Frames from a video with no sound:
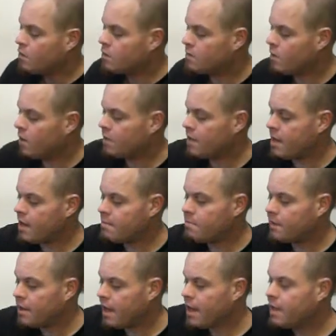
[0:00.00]
So the
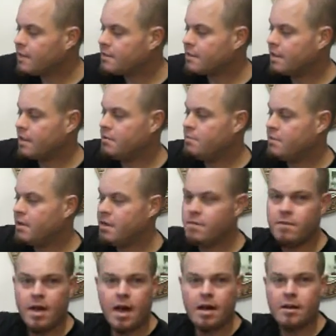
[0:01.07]
Himalayans get a bit
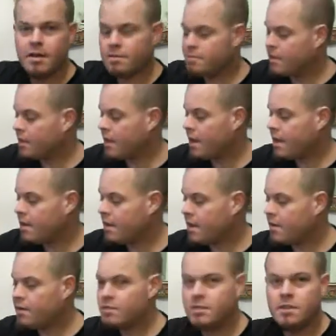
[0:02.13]
of that Himalayan
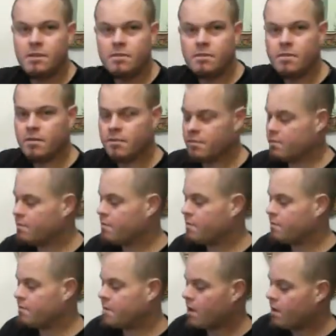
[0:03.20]
energy from
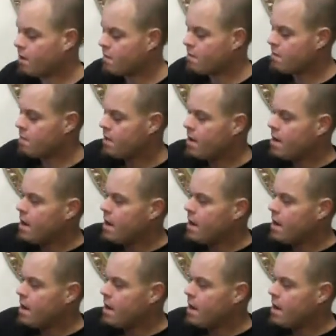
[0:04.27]
the earth.